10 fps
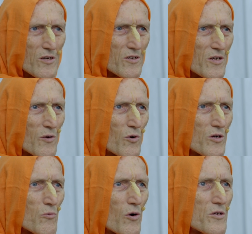He said,
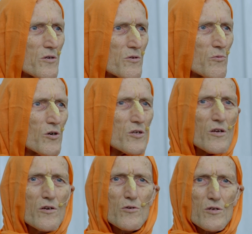what's
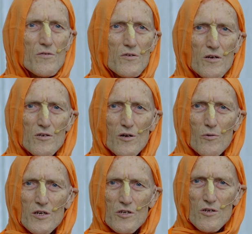the use of such a
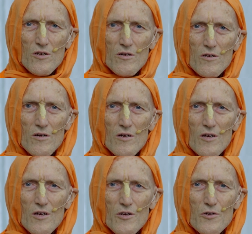question?
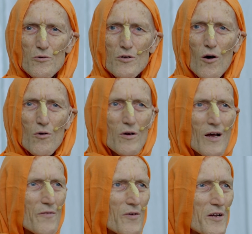You don't
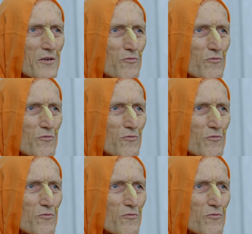have any